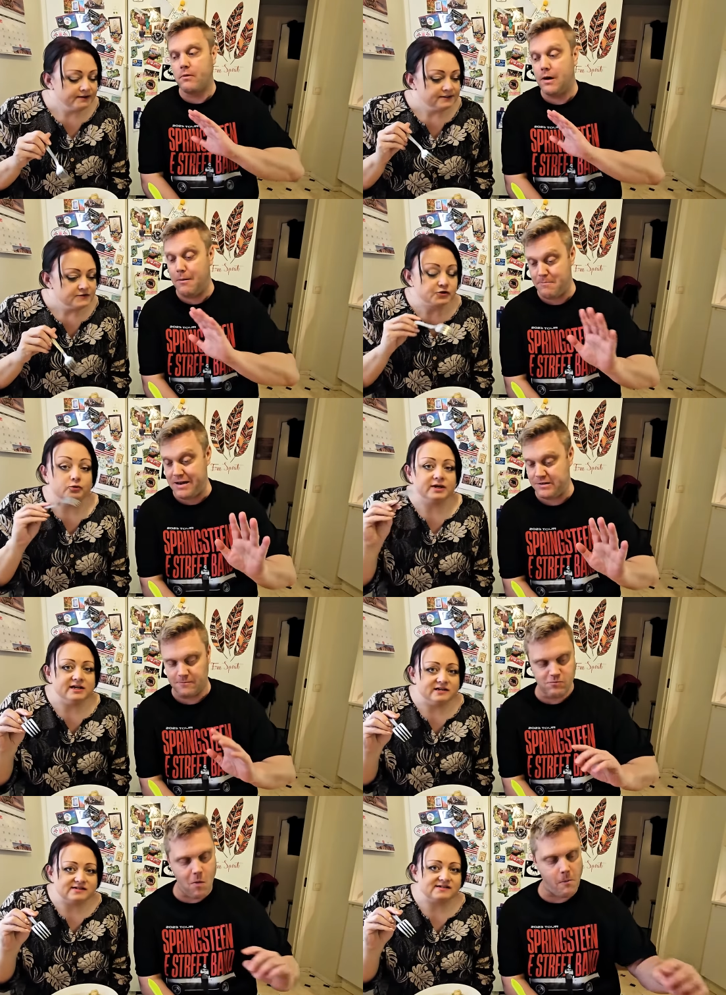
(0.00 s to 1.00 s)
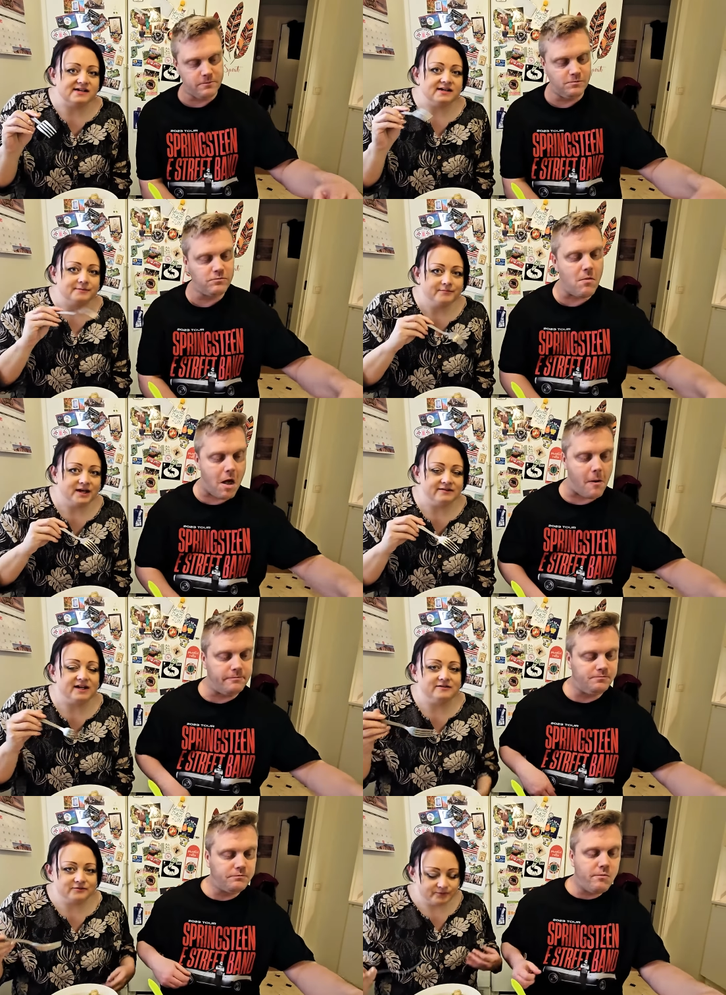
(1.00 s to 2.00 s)
Speaker 1: Amazing. So easy, yeah. and
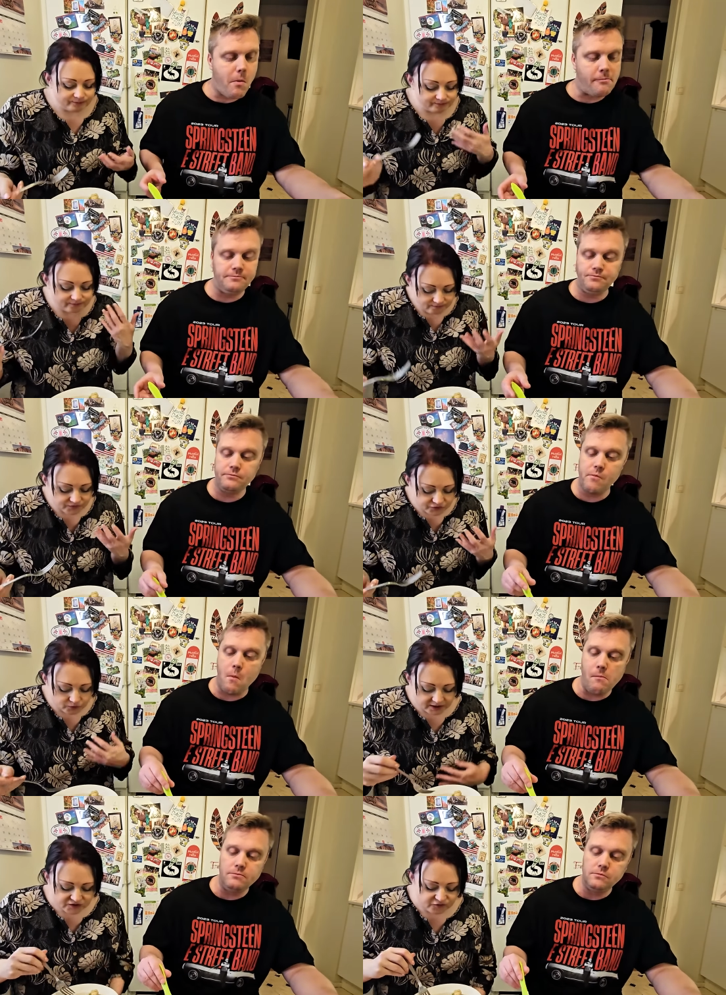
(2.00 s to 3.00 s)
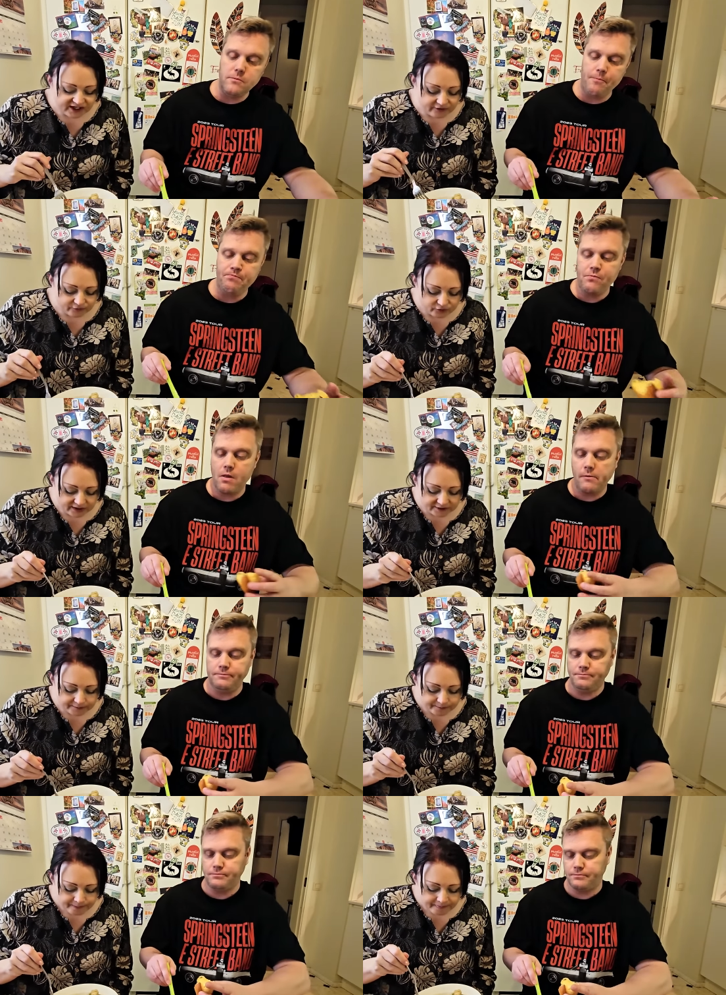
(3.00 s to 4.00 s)
then so much flavor, and
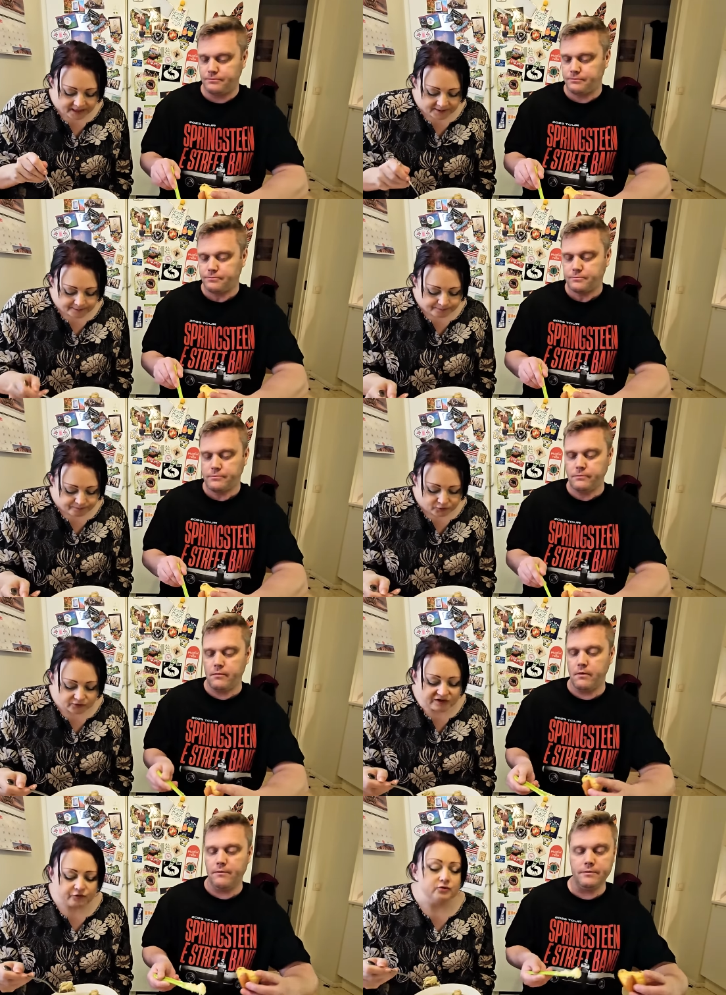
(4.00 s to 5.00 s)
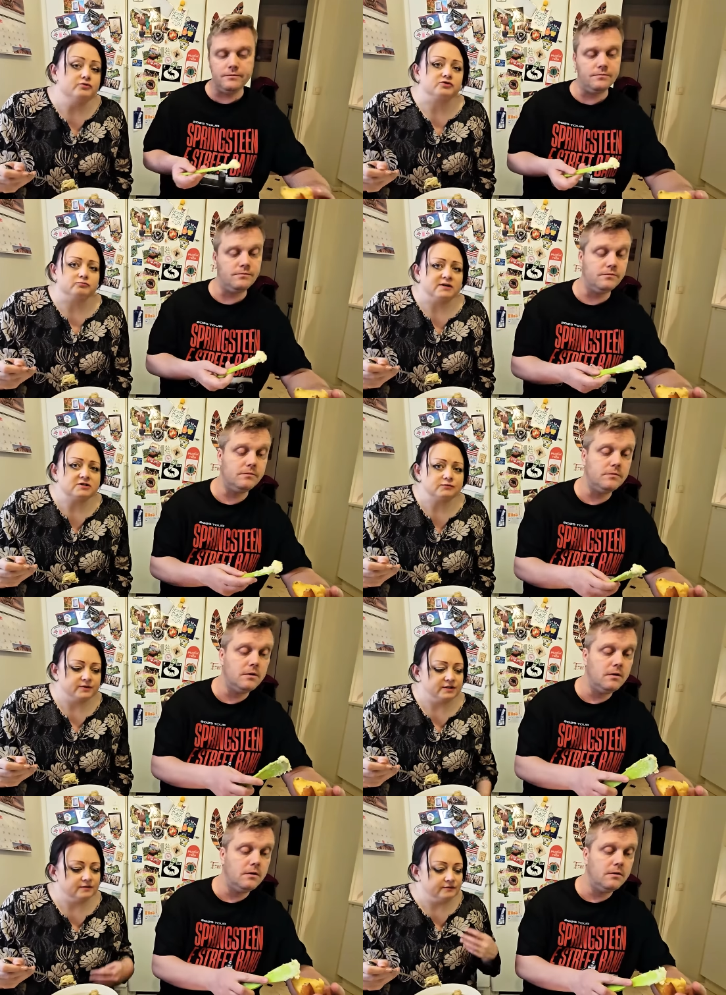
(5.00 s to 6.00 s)
you can do so much
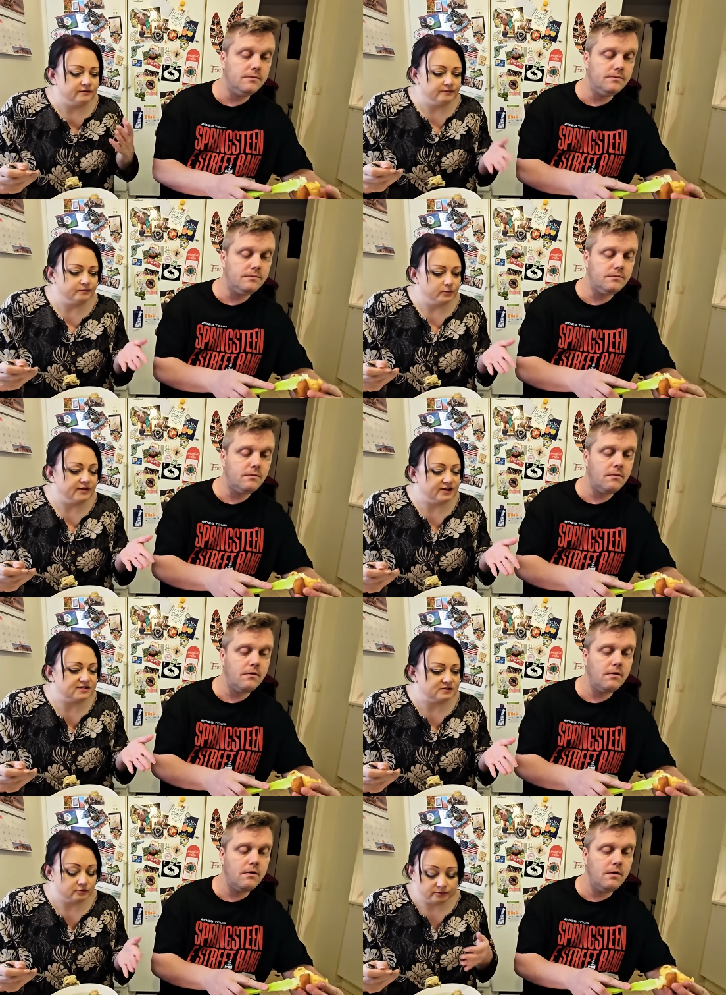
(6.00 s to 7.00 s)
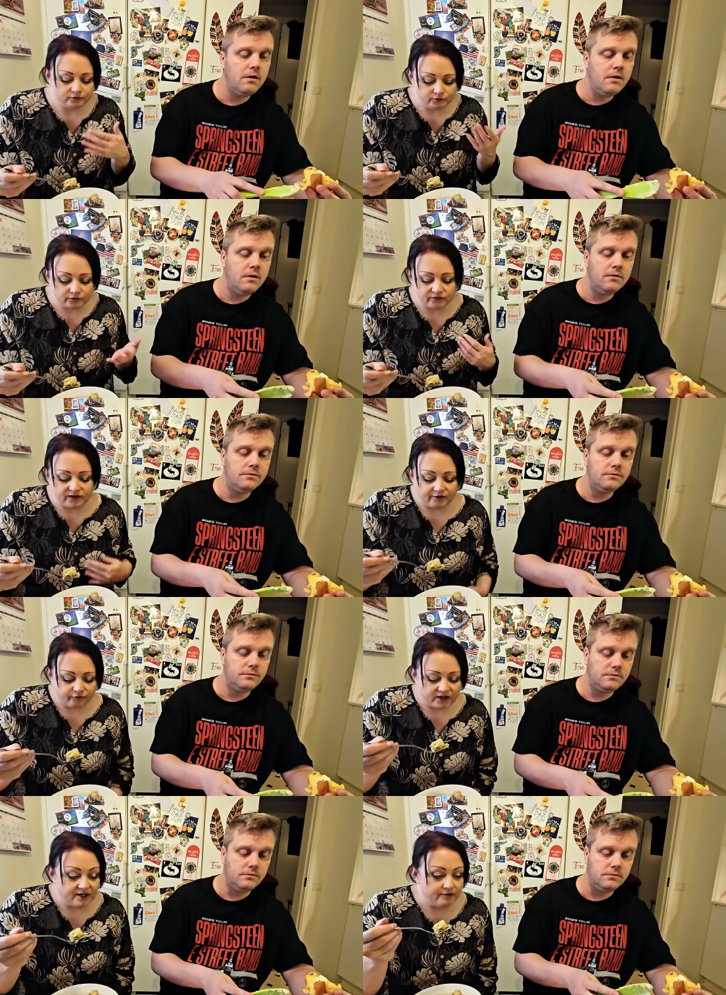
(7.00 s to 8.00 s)
with, with this. You, you don't have
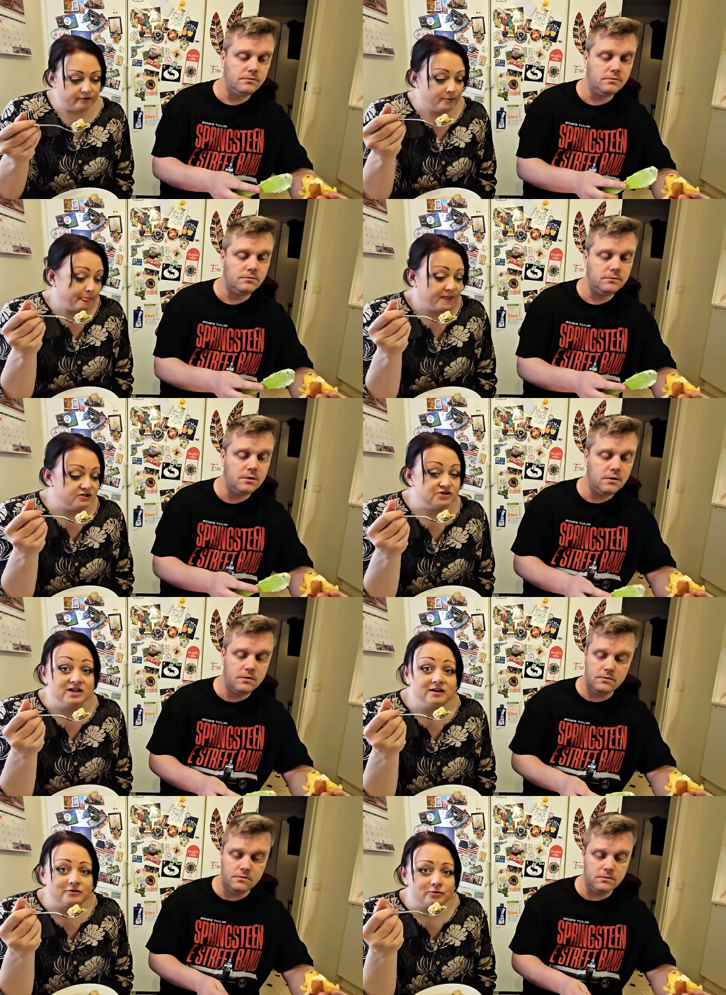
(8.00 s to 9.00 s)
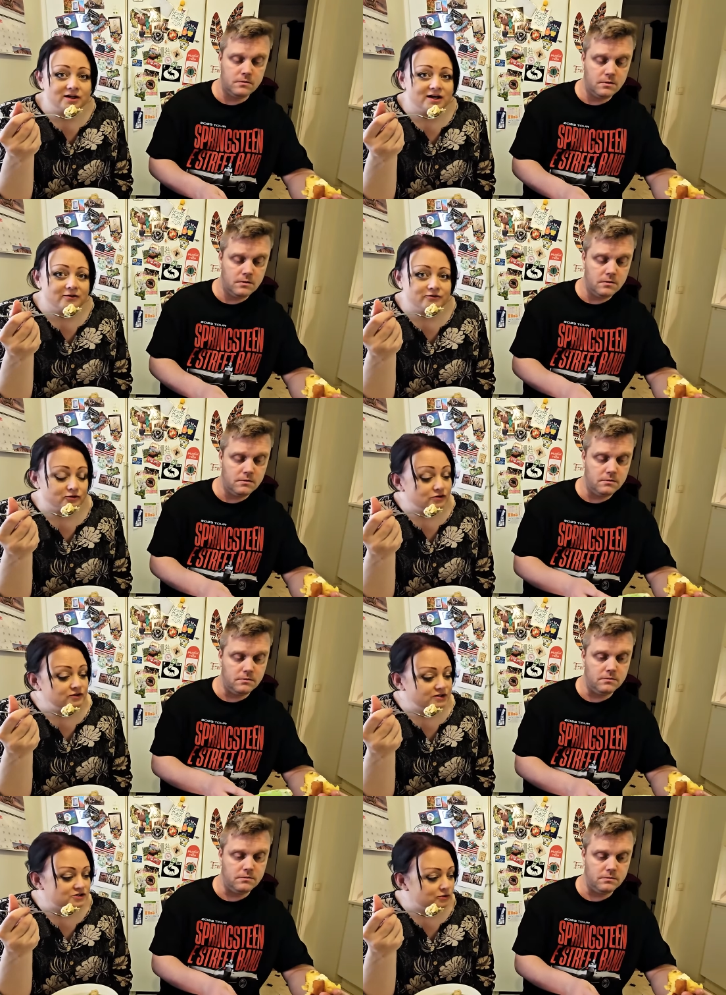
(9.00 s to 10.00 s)
to have chicken, you can have
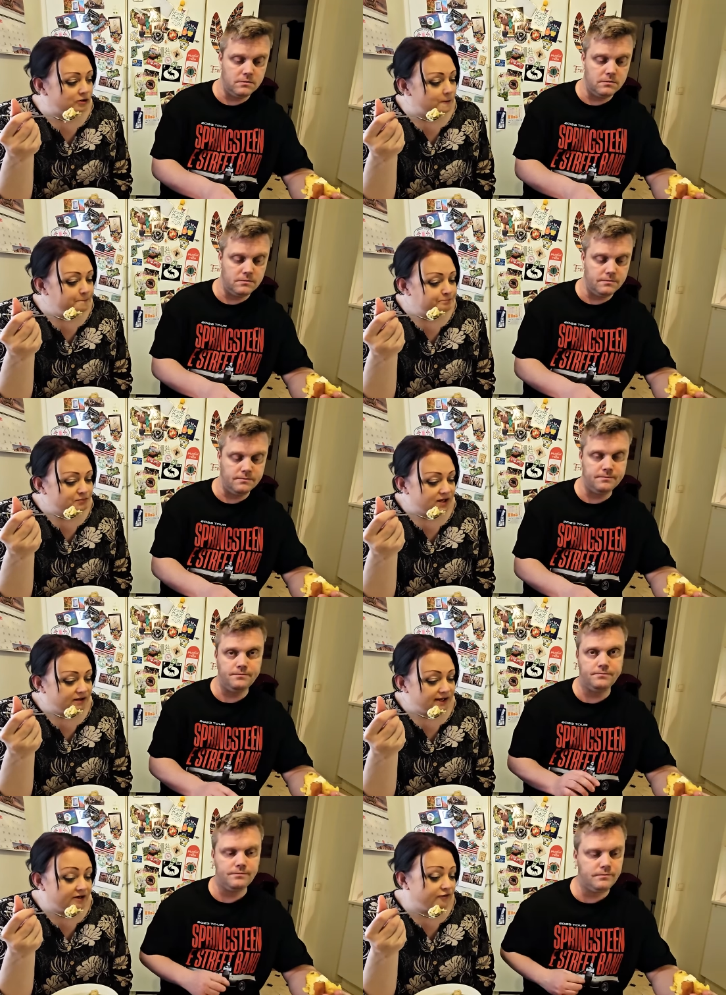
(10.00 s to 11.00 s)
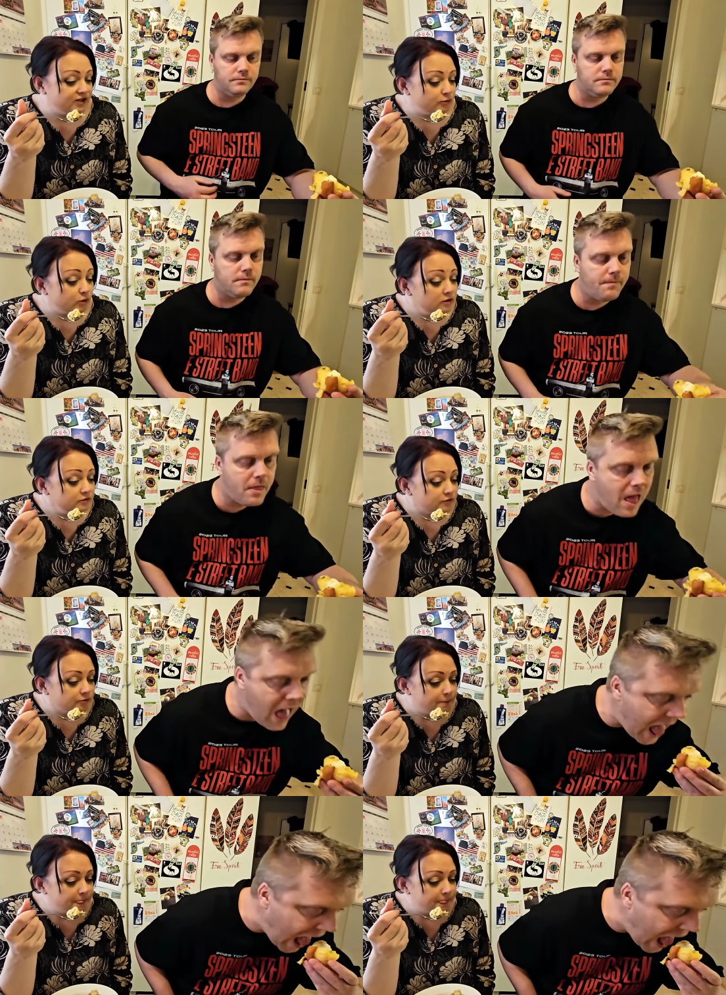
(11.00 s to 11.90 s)
sausage or anything you want.